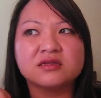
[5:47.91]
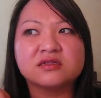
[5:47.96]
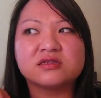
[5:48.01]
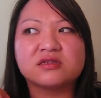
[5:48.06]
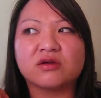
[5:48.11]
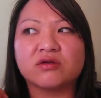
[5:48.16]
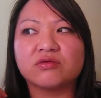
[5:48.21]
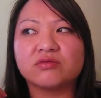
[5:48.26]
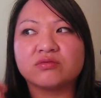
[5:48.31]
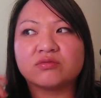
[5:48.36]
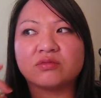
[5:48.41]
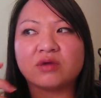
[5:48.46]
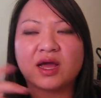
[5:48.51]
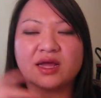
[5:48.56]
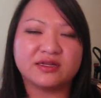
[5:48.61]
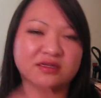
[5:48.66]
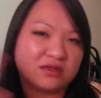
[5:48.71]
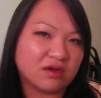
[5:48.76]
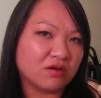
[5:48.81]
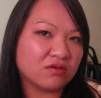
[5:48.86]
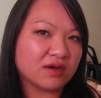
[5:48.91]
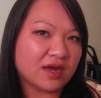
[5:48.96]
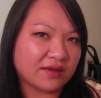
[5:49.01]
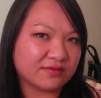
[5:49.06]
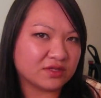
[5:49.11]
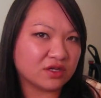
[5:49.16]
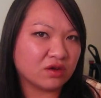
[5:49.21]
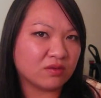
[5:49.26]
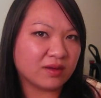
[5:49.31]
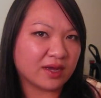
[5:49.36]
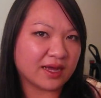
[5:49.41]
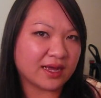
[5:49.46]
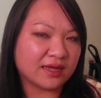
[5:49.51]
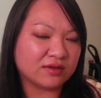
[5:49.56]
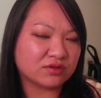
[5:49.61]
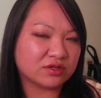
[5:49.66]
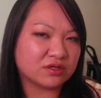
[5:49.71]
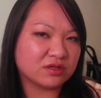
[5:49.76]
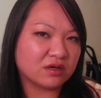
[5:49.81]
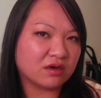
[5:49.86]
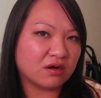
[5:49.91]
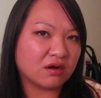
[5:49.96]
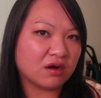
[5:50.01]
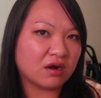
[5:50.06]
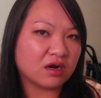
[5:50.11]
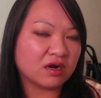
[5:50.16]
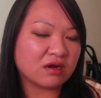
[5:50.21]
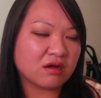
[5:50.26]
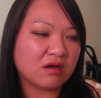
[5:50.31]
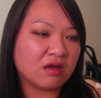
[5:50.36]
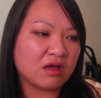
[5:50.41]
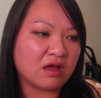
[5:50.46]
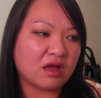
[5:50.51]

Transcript: so I don't have to go back out to the car.